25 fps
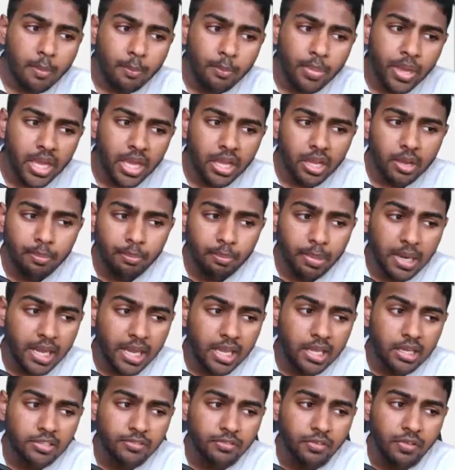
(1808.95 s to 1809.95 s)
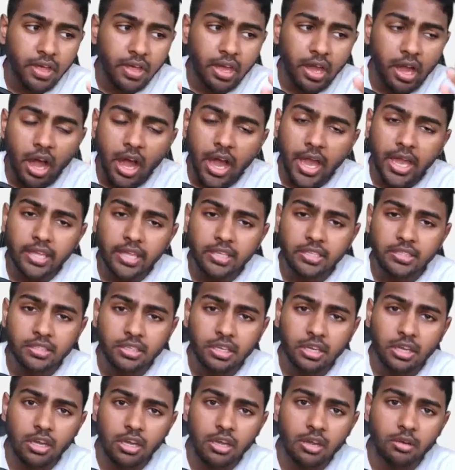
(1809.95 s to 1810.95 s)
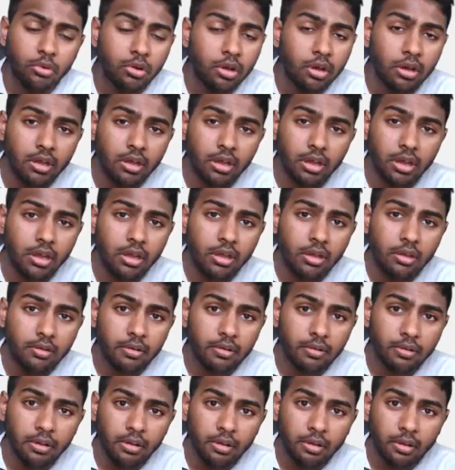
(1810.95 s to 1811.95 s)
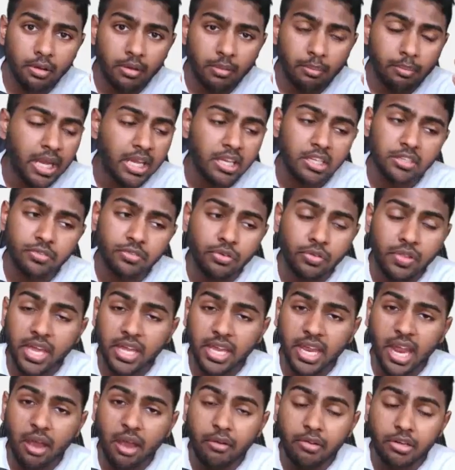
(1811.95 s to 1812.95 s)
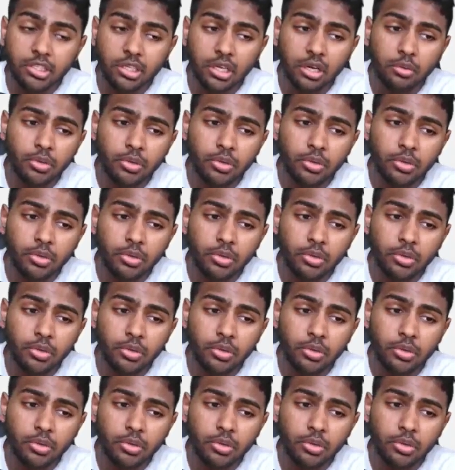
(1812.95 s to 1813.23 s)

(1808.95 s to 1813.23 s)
pick a playlist for their highest, playlist for their character,